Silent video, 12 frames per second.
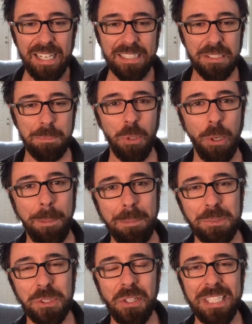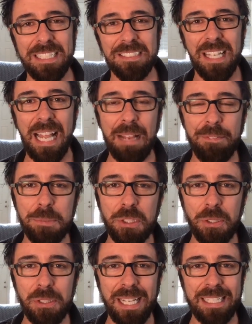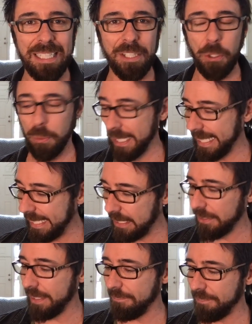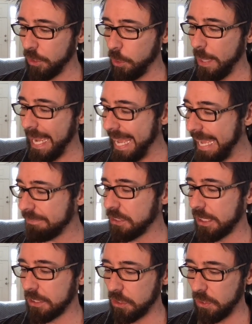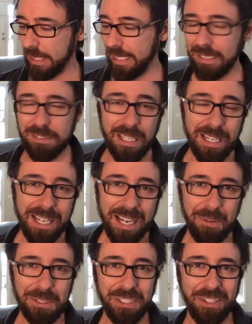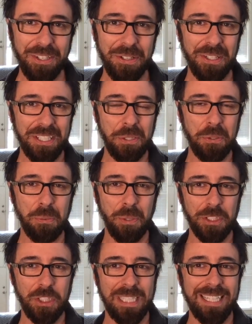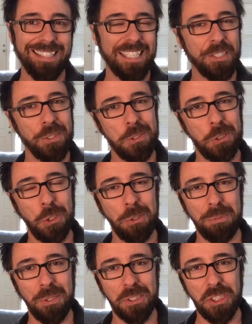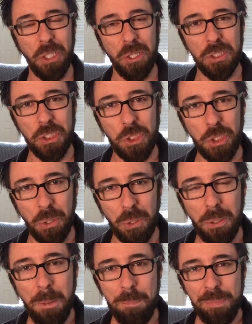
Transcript: Some more people joining us live. I'm so glad that you are here. If you have just joined us, I want you to know that you are watching the YouTube Your Church show.